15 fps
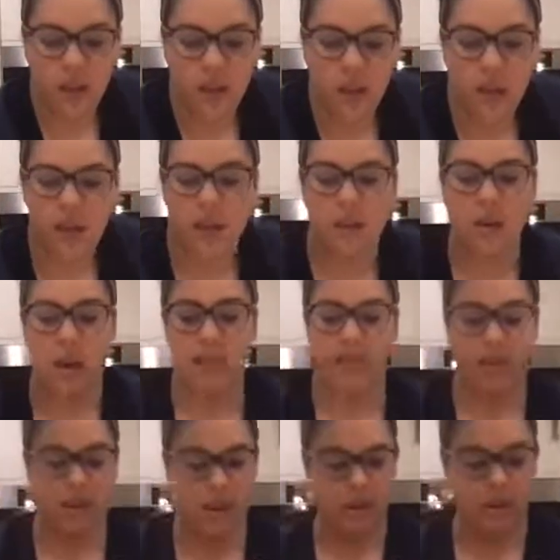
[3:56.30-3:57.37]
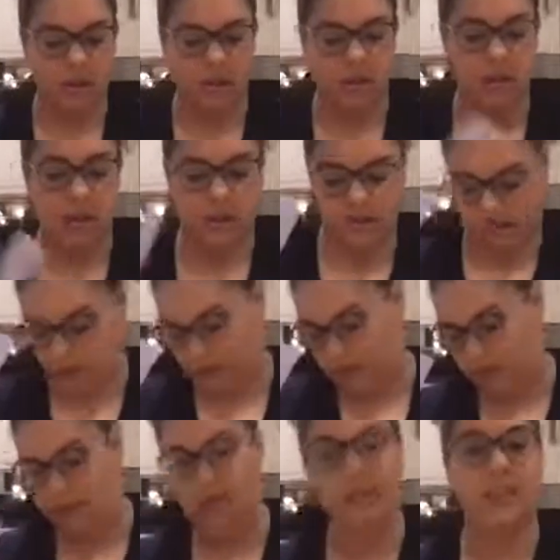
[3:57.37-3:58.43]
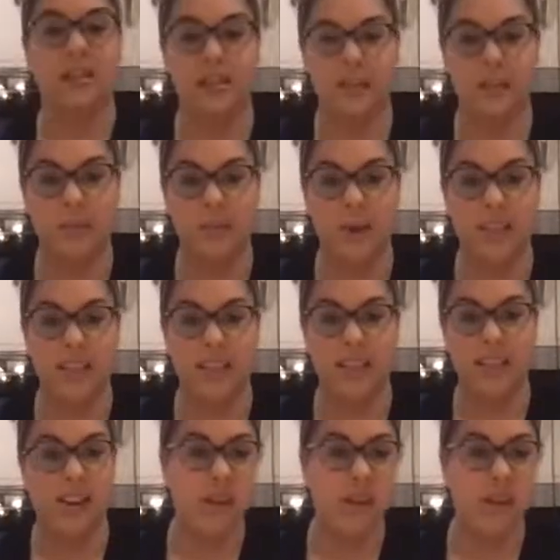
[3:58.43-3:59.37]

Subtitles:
So I've got, surprisingly,